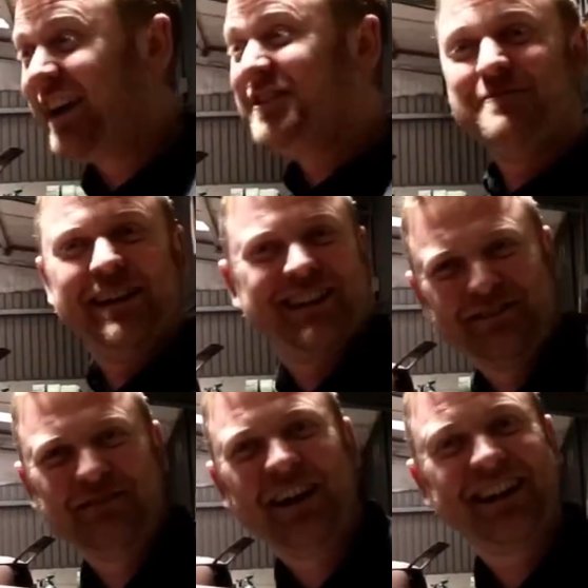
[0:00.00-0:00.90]
"Can you build
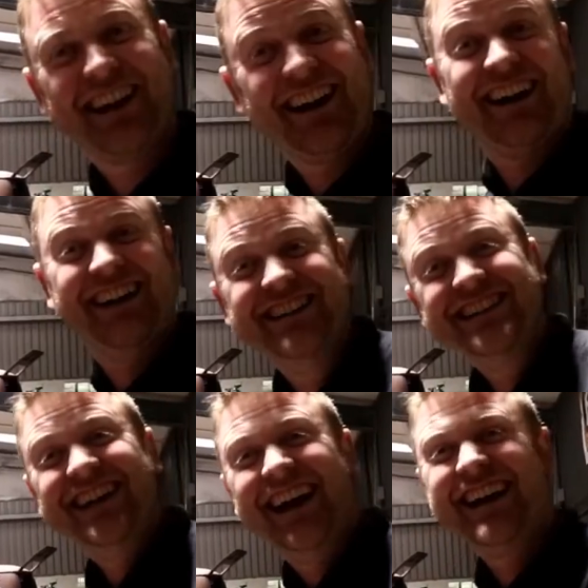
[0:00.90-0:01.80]
me my car?"
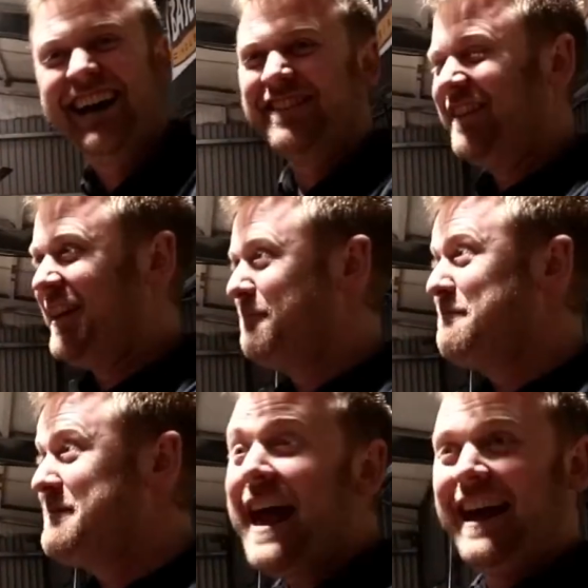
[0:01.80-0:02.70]
We were like,
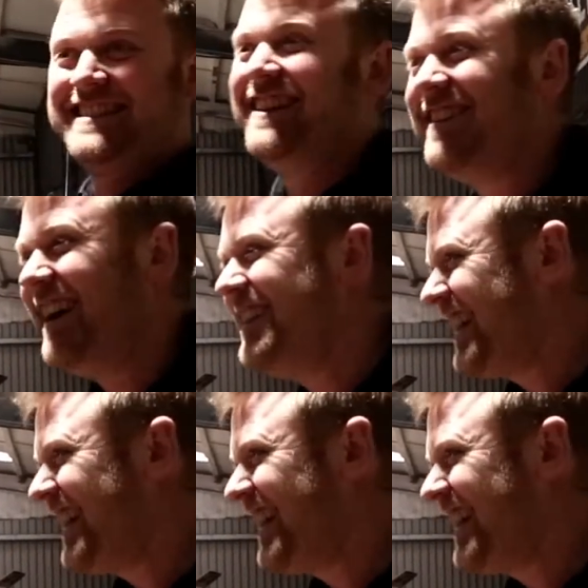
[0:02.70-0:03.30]
"Yes!" Okay.